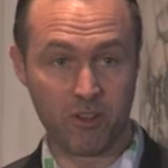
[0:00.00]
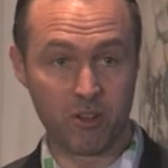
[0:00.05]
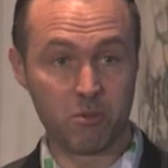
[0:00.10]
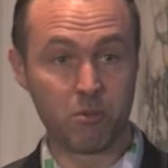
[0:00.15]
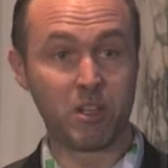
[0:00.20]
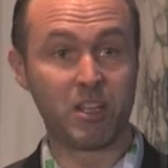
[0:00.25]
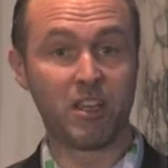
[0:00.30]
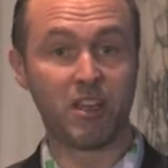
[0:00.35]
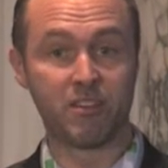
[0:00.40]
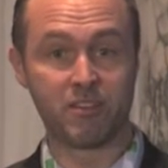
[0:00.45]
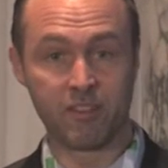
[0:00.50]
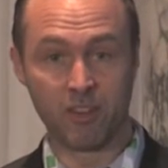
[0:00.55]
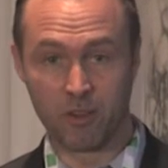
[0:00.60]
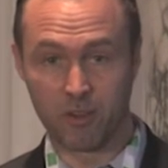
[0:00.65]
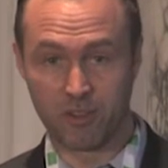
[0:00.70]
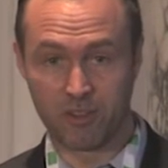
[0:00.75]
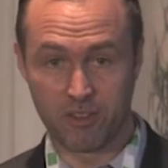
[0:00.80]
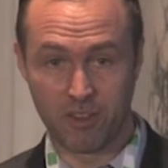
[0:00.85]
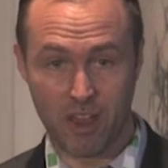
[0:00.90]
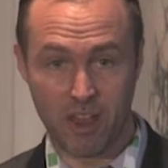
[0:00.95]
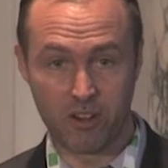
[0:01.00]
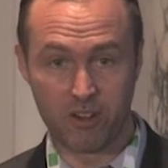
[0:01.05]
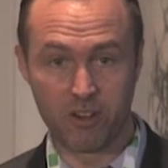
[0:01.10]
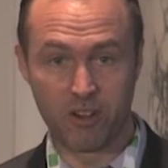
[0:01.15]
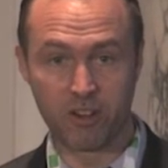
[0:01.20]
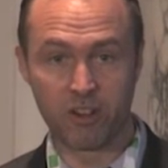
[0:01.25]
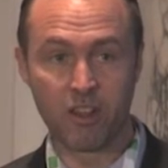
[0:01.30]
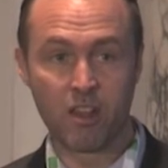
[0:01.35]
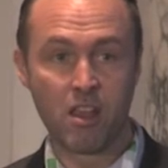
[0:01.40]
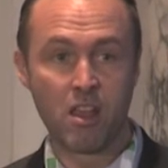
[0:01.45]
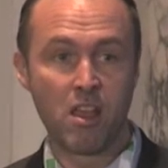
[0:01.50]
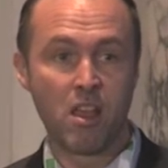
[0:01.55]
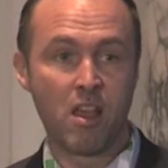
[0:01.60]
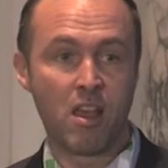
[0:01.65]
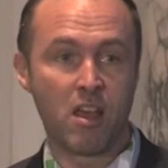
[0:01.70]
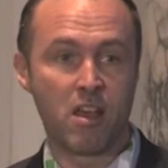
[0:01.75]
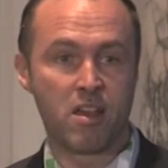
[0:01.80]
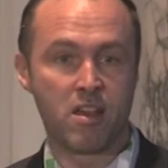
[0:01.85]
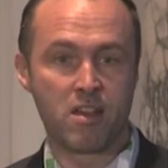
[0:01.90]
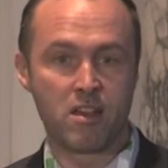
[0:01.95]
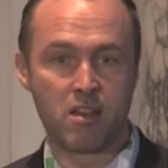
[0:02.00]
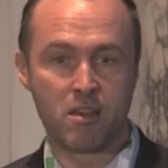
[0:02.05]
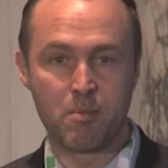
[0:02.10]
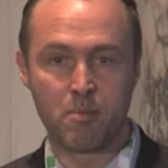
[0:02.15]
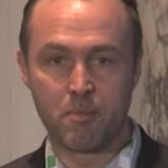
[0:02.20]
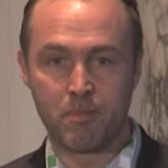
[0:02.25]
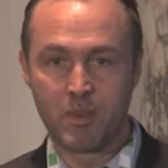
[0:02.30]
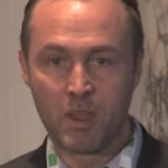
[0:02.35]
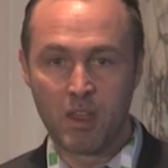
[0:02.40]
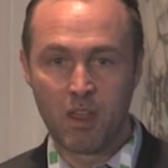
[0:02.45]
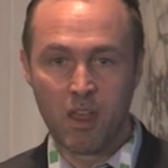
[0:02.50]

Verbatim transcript: There really is no standard. And